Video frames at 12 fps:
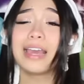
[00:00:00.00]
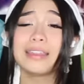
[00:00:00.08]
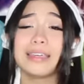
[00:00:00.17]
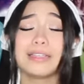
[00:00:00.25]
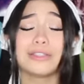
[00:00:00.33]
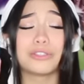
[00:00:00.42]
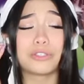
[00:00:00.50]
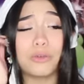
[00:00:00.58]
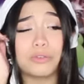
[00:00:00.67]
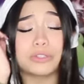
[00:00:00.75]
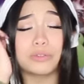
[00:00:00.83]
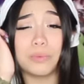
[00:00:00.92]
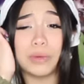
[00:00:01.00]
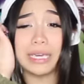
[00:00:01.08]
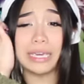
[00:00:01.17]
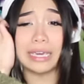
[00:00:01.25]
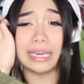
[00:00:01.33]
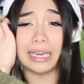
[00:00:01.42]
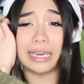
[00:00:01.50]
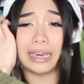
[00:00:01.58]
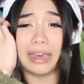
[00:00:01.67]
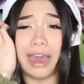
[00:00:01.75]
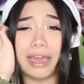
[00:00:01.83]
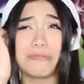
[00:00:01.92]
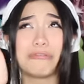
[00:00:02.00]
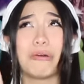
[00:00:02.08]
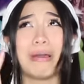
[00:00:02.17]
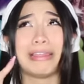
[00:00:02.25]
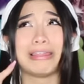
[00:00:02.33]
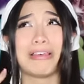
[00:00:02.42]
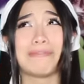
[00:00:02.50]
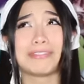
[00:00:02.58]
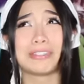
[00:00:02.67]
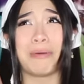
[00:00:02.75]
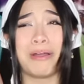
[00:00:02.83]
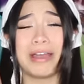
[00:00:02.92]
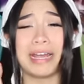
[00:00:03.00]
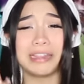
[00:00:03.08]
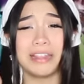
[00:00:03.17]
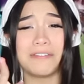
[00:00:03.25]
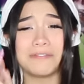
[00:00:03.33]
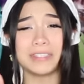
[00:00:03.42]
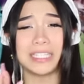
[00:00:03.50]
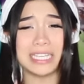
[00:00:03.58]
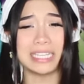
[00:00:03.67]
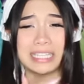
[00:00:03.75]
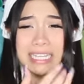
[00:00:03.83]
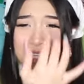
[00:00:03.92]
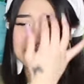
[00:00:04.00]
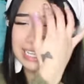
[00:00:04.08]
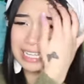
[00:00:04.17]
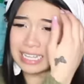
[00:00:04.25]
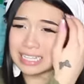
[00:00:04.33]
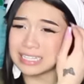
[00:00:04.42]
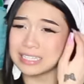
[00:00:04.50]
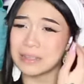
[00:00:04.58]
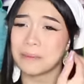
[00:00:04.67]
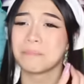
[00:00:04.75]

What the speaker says: I think it's so sweet. I don't know. I love scenes like this.